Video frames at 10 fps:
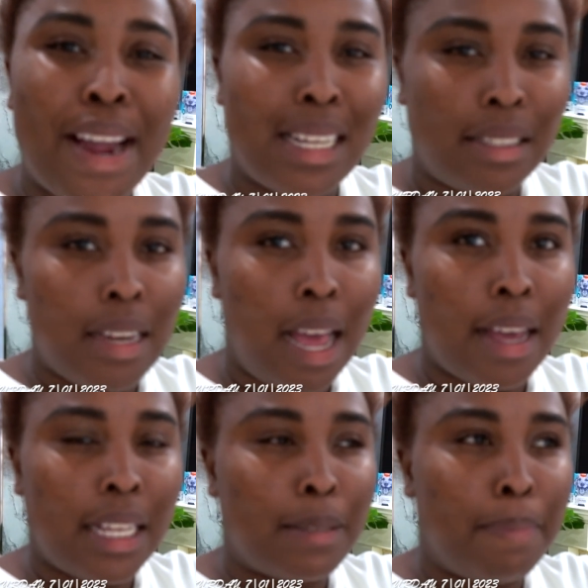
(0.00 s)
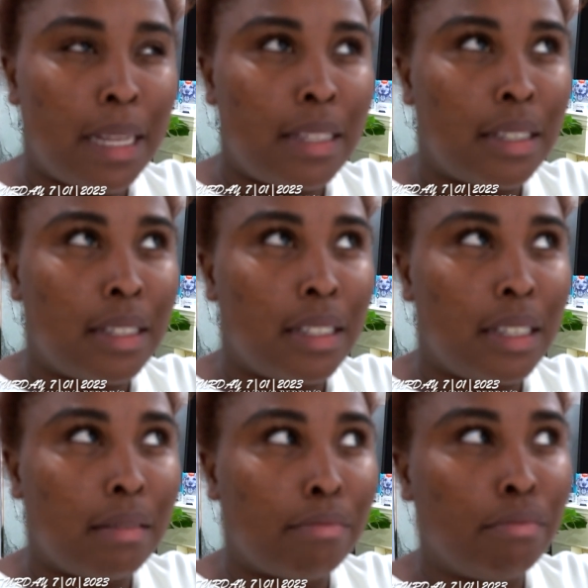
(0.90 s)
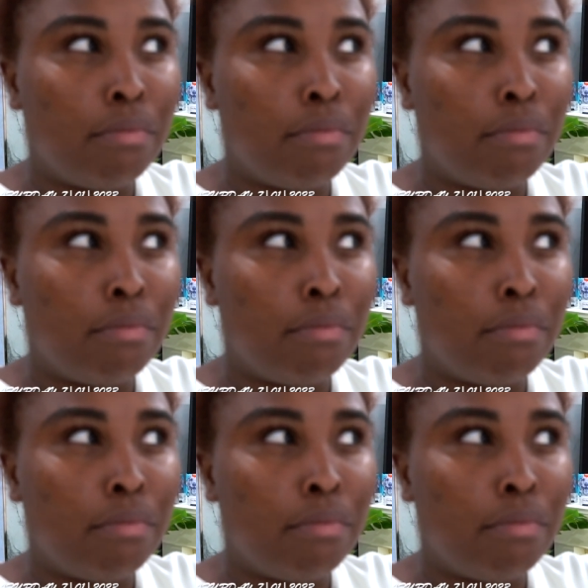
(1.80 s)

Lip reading: internet, is basically